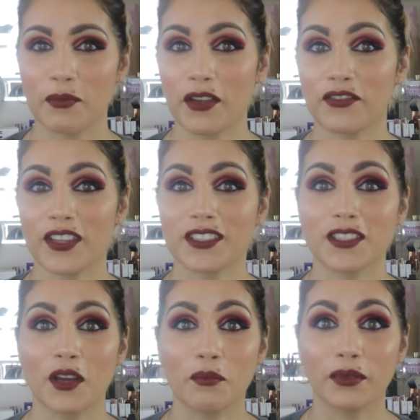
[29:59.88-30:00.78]
My face
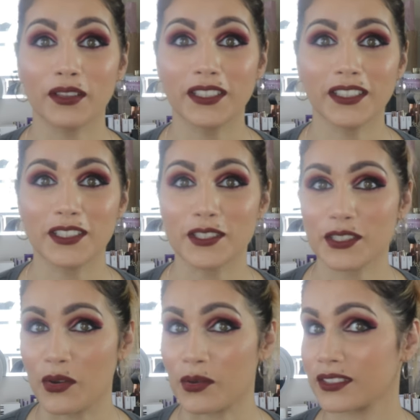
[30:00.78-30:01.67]
is completely
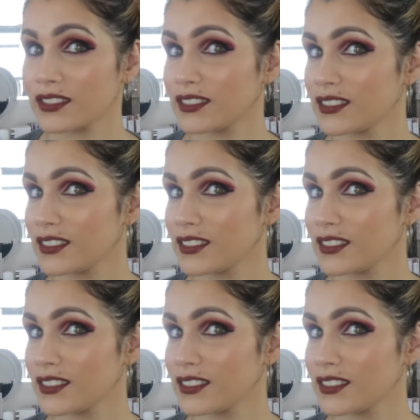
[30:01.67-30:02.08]
soaked.